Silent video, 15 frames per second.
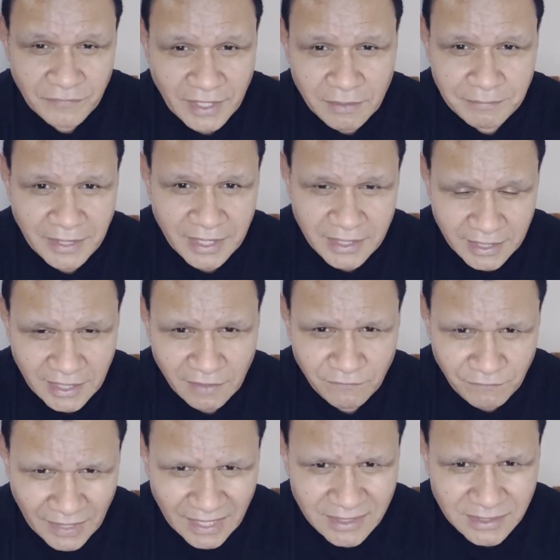our men and our
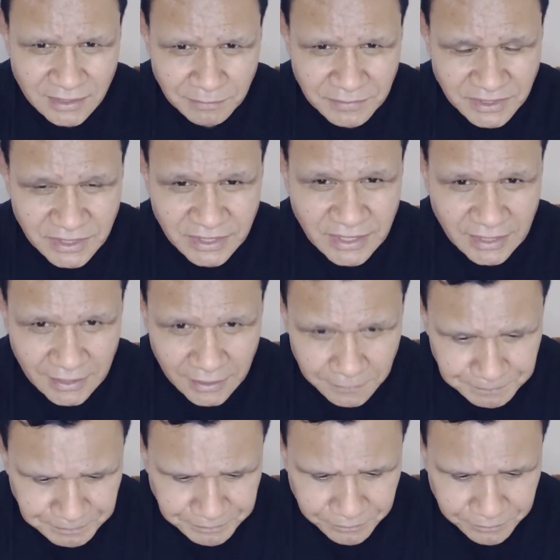fathers in particular,